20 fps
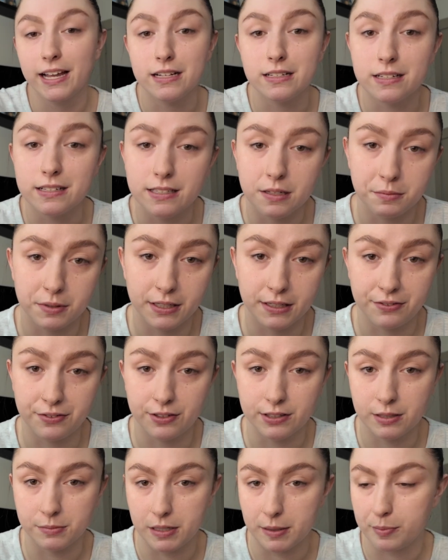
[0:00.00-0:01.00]
And then something to
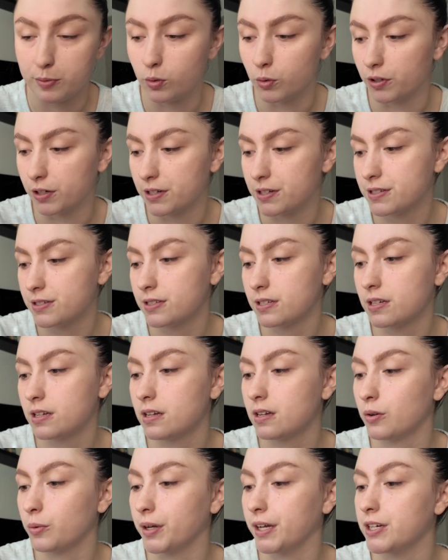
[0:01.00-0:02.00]
fill in my pores,
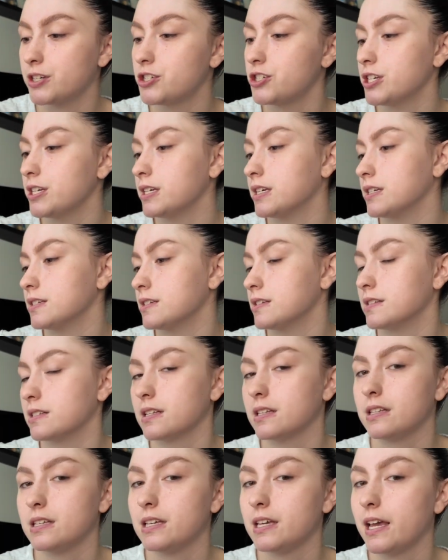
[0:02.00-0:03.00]
which is
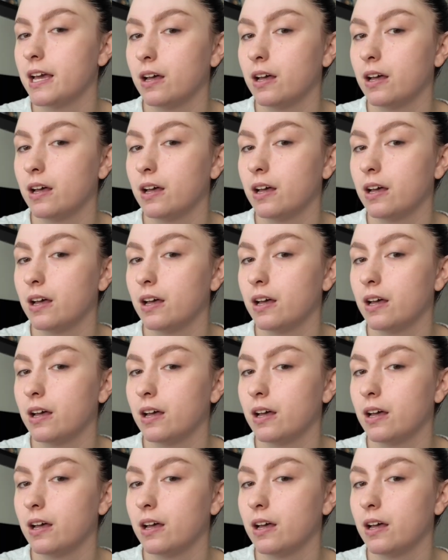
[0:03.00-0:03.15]
the